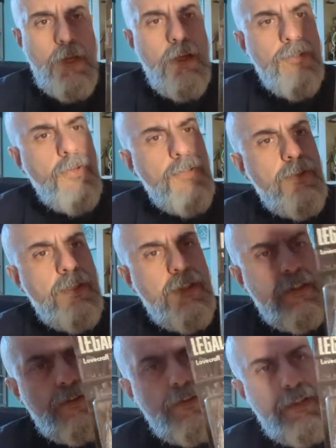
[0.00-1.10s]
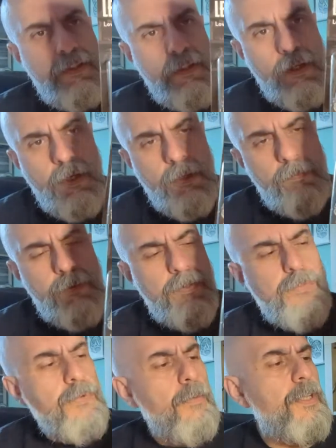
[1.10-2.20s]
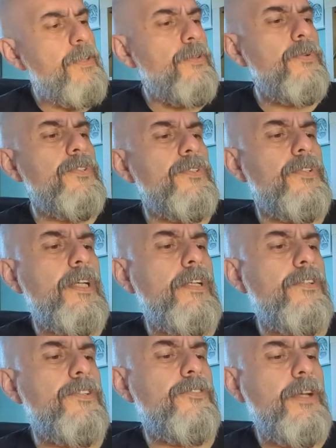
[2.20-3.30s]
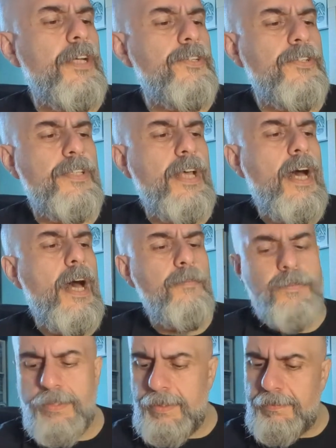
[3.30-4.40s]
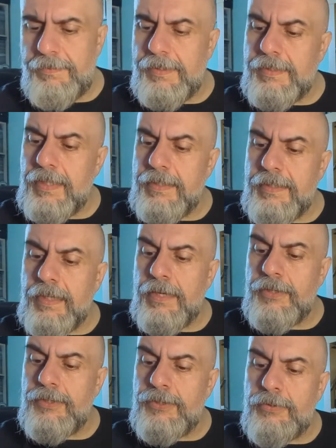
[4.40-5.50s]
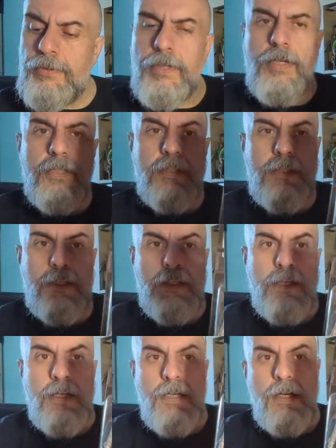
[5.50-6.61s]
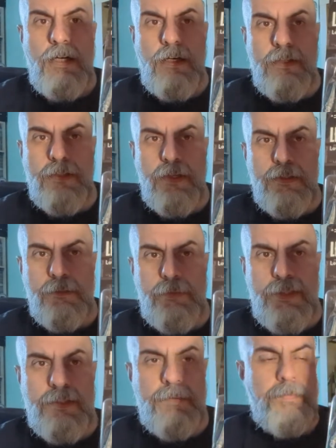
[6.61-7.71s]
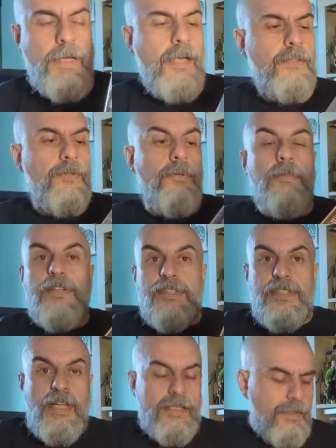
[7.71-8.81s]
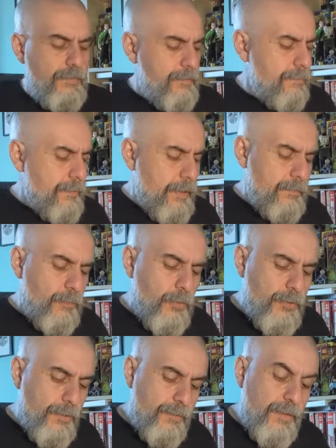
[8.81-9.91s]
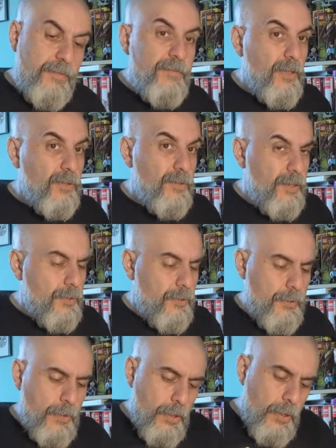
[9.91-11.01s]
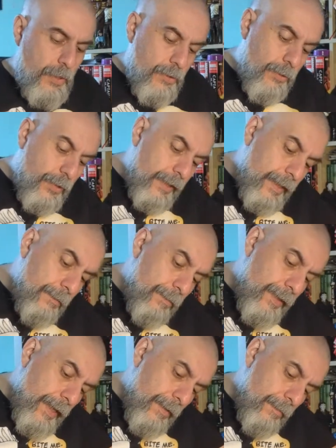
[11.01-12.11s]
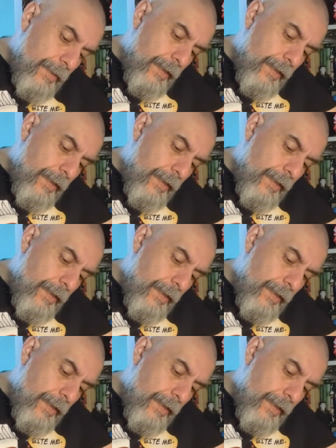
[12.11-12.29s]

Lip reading: So as you can see, he's got this beautiful, I mean, those illustrations are absolutely fantastic. I do like the blister pack so much that I'm wondering if I'm not going to keep them